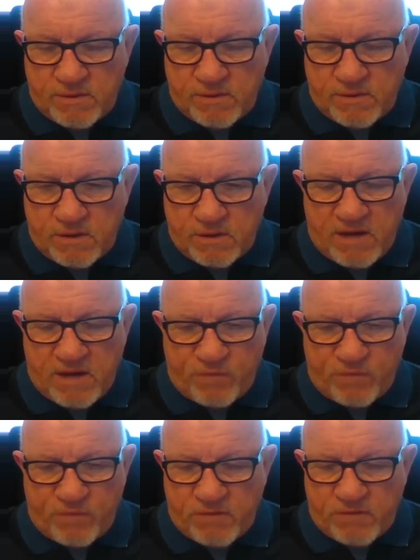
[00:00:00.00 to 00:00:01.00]
or f1
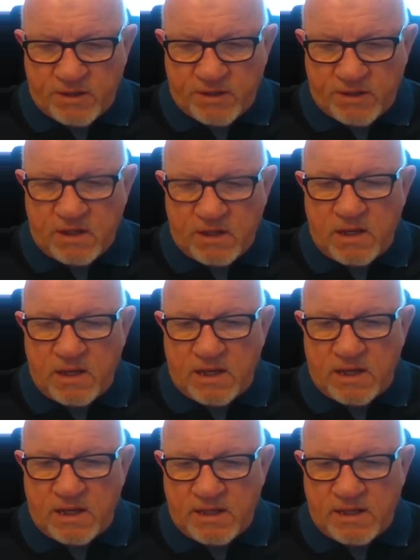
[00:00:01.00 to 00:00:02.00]
rather, and
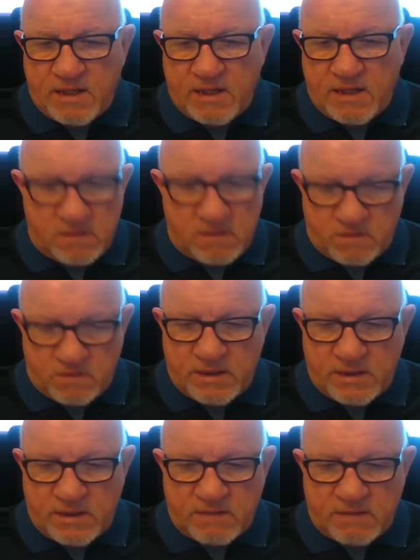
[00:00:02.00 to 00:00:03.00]
then queen
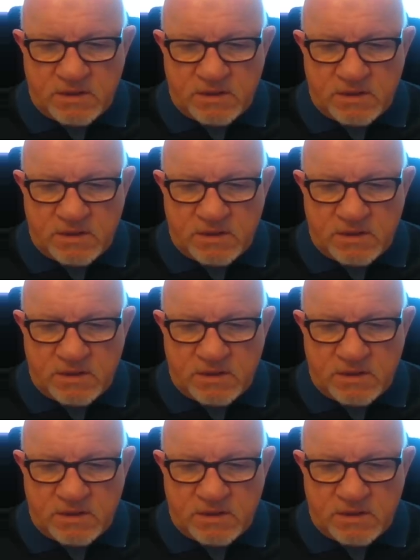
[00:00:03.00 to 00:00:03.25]
down to